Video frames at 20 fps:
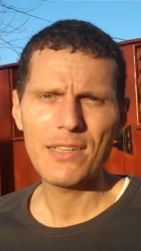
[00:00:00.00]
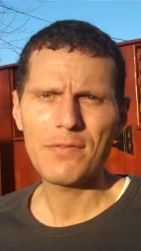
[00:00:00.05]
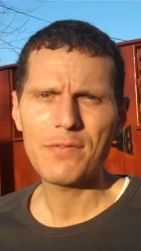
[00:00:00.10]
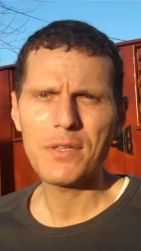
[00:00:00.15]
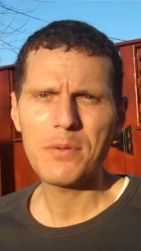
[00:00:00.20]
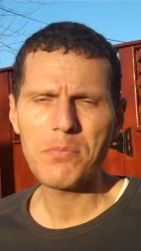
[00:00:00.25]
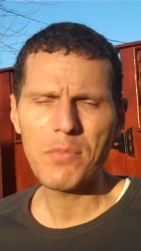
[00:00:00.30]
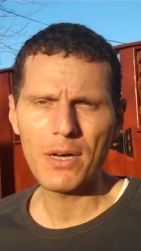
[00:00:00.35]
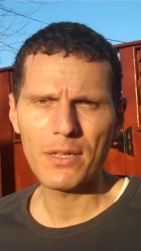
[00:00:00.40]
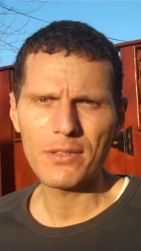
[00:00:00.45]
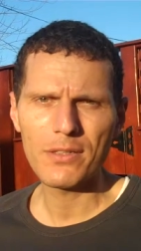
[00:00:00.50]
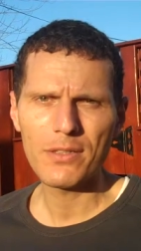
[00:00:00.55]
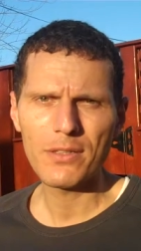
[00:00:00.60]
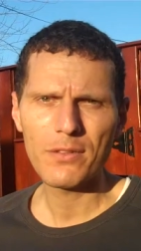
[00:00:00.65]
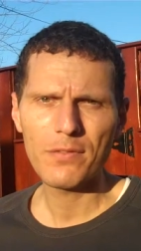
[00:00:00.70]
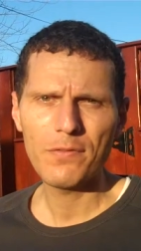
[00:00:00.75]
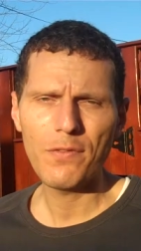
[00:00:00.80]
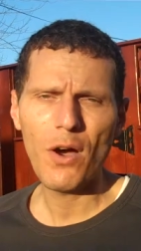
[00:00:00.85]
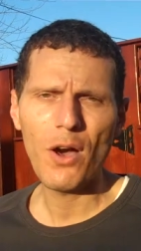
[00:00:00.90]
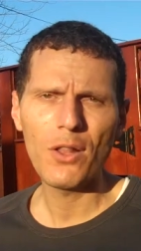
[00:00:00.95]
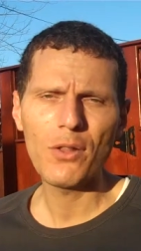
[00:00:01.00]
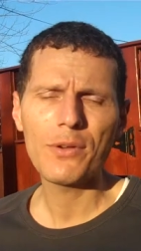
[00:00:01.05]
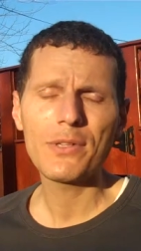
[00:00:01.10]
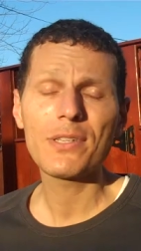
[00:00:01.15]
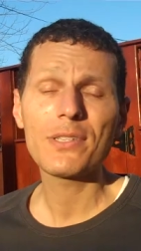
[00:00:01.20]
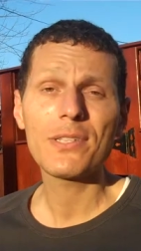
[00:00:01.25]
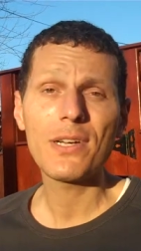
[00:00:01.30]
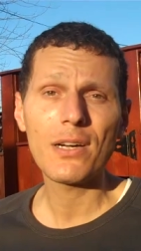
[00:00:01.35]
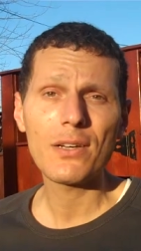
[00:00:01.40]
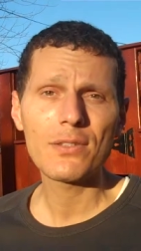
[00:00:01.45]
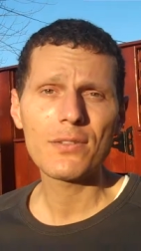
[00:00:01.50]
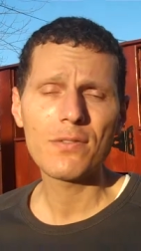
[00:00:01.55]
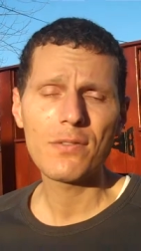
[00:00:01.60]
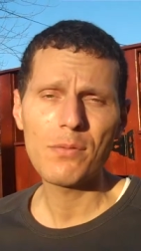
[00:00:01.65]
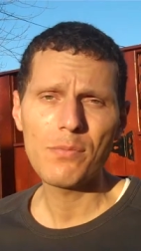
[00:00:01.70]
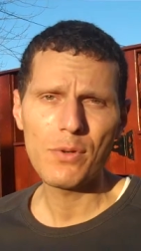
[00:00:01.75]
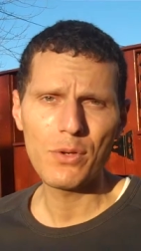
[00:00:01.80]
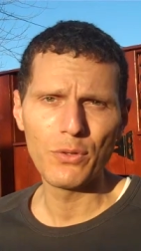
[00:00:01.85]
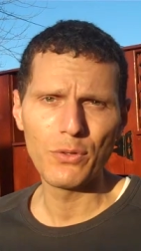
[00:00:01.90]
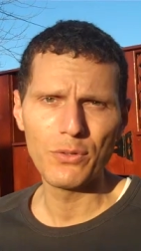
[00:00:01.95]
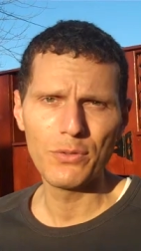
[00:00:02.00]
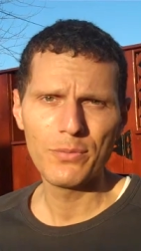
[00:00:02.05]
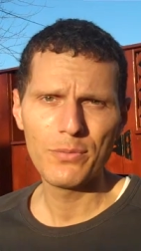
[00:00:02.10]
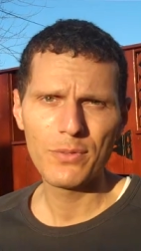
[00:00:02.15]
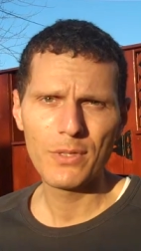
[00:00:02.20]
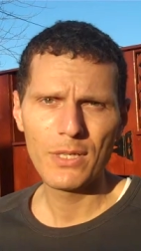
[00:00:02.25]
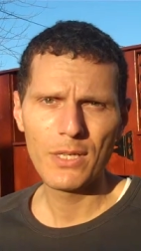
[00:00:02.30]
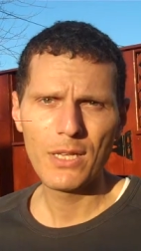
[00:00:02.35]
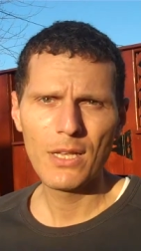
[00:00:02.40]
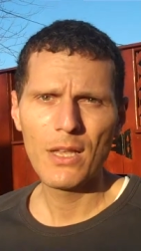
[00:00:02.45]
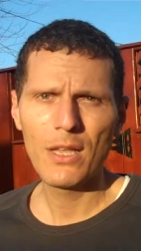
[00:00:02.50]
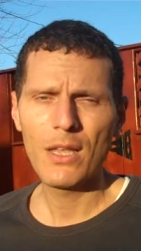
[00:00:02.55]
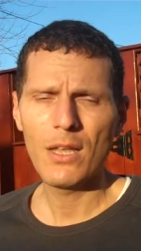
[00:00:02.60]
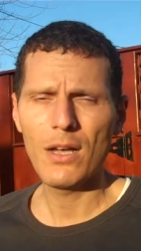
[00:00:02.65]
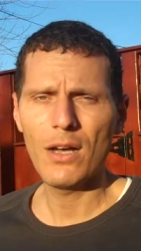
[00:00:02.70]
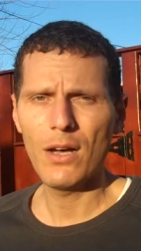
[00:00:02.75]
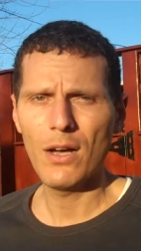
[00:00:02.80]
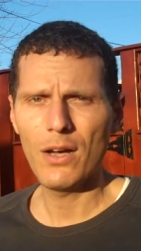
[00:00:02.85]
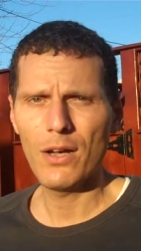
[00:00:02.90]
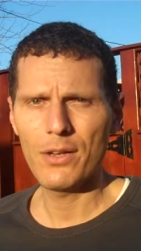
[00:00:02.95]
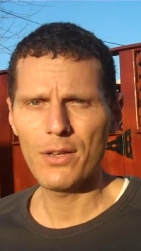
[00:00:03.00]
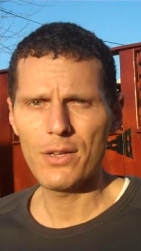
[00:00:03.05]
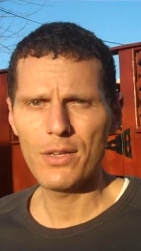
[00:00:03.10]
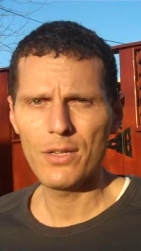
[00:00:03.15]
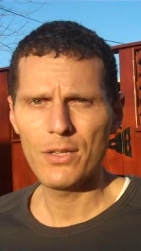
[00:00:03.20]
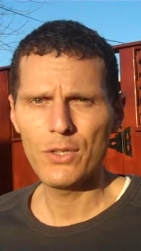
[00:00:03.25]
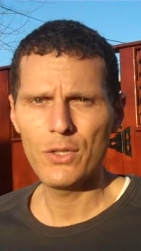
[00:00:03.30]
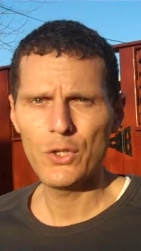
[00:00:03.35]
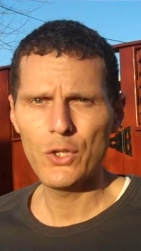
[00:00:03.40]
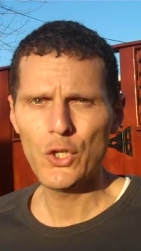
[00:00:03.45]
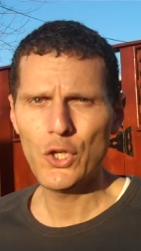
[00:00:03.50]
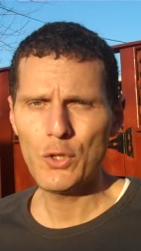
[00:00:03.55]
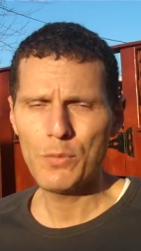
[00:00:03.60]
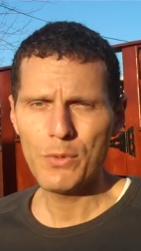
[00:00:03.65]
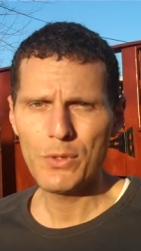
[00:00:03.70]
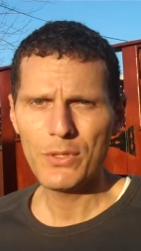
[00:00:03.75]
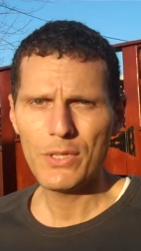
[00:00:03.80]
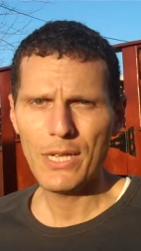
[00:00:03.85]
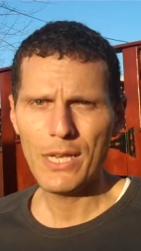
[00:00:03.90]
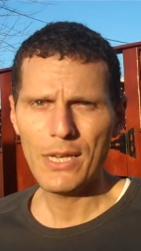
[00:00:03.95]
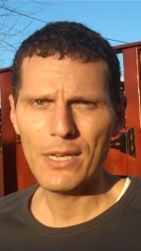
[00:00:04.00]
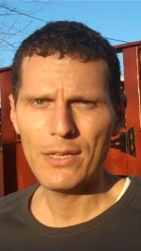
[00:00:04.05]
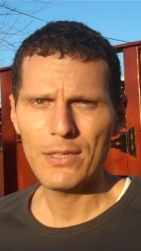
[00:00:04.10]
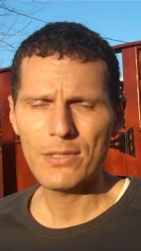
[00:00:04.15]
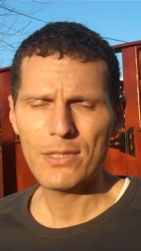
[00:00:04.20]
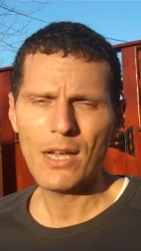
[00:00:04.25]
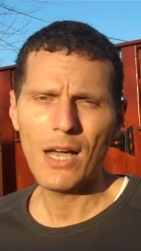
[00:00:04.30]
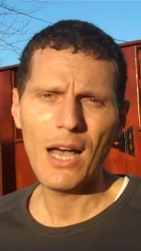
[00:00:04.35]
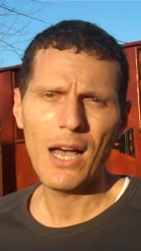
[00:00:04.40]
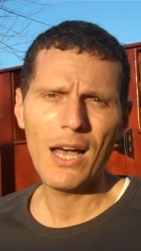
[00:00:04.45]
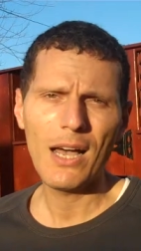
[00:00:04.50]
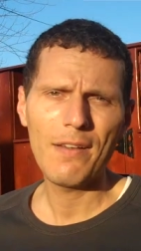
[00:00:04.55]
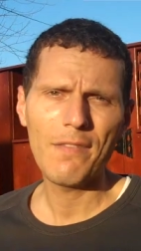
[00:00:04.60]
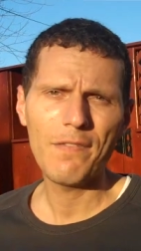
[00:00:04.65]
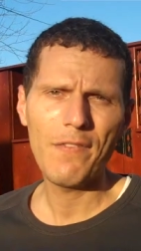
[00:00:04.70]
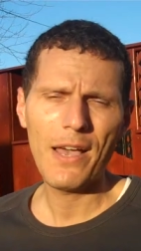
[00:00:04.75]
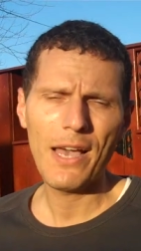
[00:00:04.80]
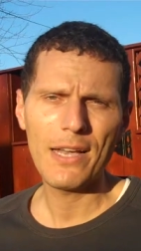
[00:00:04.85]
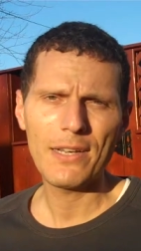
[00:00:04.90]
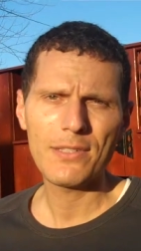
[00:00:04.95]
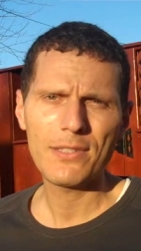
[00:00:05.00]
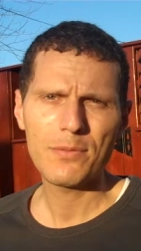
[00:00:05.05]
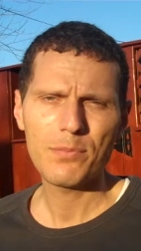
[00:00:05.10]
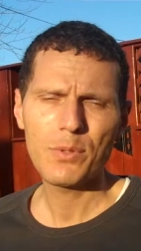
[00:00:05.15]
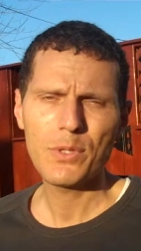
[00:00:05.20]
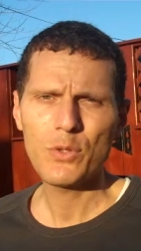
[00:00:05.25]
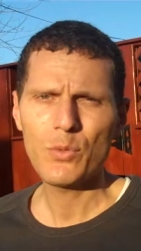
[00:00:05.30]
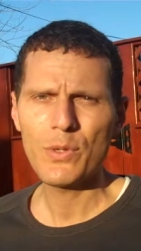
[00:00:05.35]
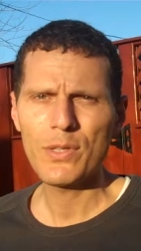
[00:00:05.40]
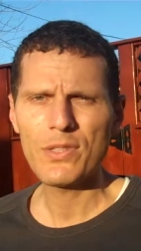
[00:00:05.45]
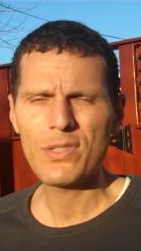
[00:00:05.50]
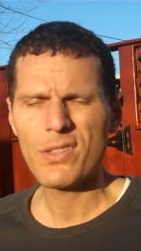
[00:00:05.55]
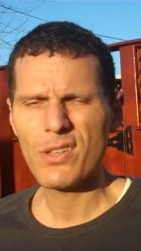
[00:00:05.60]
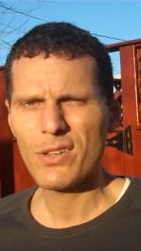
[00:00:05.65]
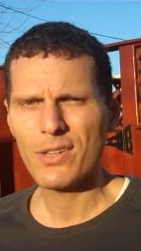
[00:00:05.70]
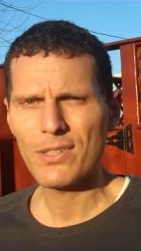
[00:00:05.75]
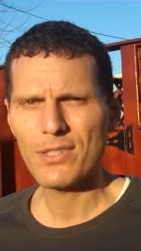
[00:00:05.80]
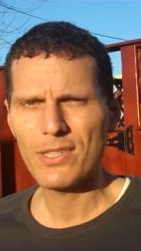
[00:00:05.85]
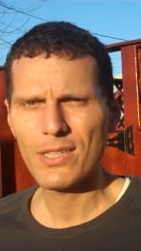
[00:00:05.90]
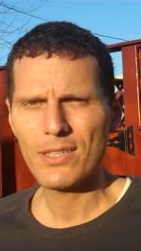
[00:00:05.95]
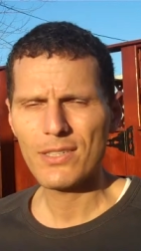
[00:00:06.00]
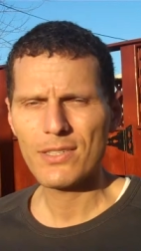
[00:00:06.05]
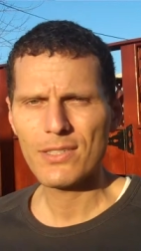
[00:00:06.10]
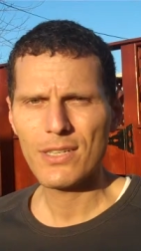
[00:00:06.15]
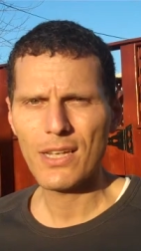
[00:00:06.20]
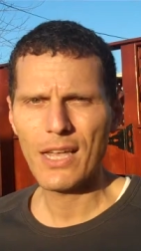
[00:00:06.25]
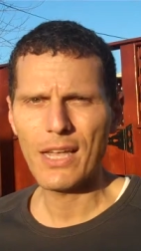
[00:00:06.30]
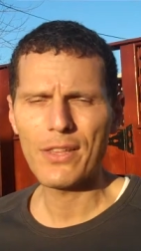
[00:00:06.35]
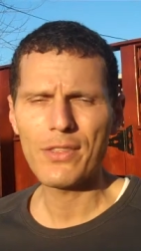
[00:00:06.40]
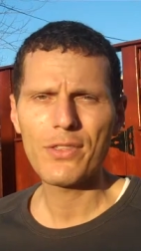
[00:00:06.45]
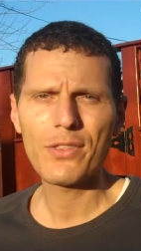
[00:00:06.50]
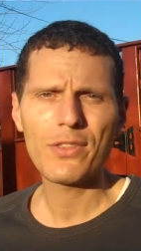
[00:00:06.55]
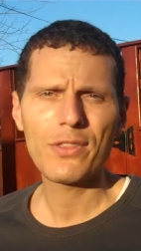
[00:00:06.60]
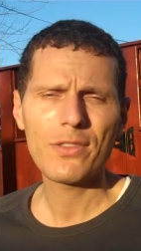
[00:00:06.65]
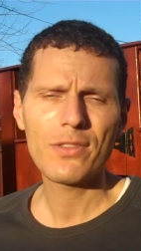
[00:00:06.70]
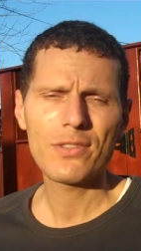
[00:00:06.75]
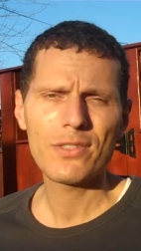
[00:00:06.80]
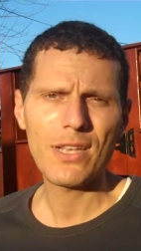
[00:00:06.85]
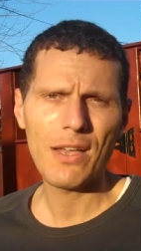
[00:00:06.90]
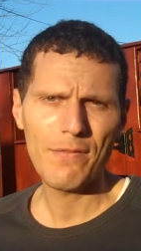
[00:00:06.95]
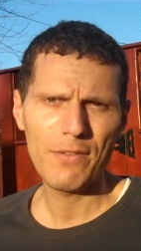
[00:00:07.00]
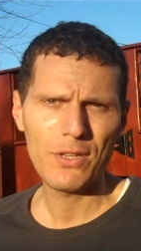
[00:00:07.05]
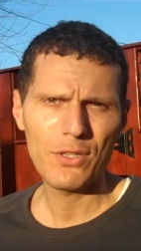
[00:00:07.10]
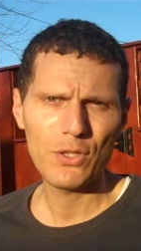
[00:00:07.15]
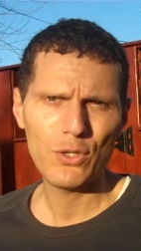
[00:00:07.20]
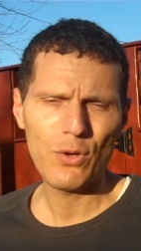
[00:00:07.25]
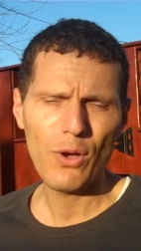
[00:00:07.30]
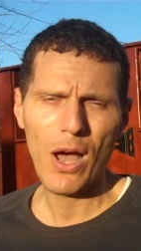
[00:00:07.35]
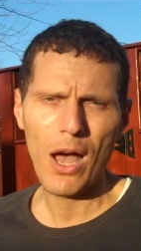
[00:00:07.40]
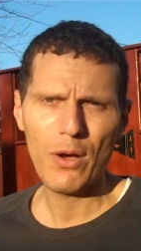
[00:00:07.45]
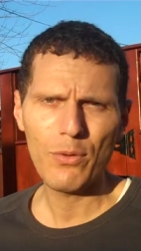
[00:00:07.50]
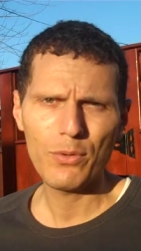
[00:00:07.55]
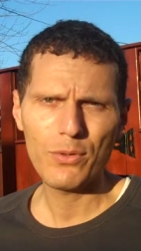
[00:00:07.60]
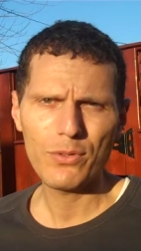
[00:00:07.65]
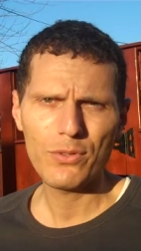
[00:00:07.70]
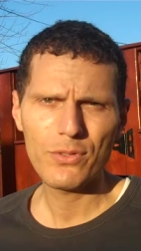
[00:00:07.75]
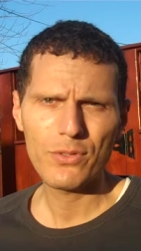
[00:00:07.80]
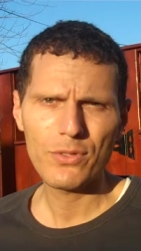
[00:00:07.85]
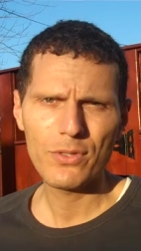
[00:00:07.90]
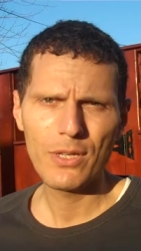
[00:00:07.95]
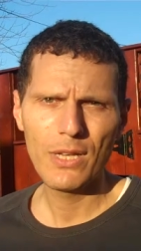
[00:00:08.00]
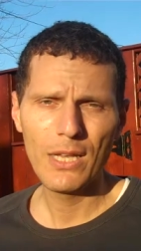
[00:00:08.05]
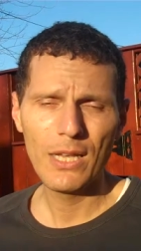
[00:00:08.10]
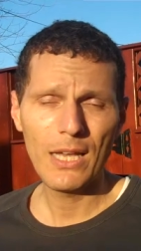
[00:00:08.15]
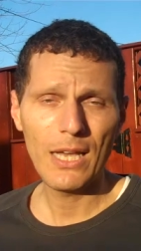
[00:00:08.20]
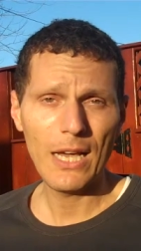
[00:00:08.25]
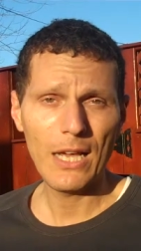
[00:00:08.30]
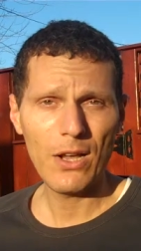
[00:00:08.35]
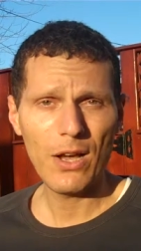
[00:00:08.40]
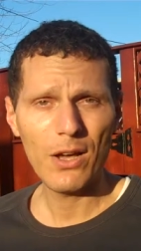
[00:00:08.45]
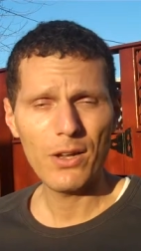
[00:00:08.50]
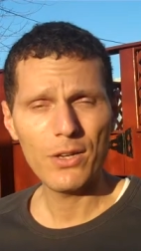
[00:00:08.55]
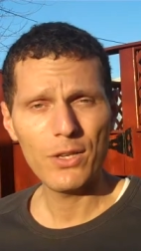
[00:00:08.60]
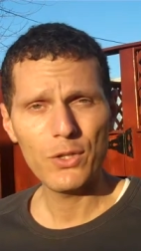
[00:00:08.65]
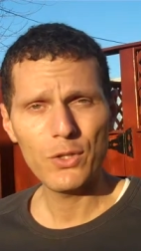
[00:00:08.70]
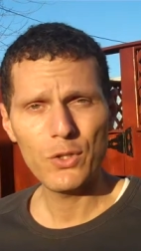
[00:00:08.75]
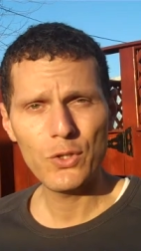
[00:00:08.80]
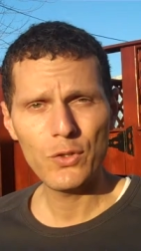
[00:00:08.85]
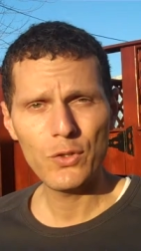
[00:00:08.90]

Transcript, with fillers: every month following the cycles of the moon. On new moon days, I fast between 36 and 72 hours, and on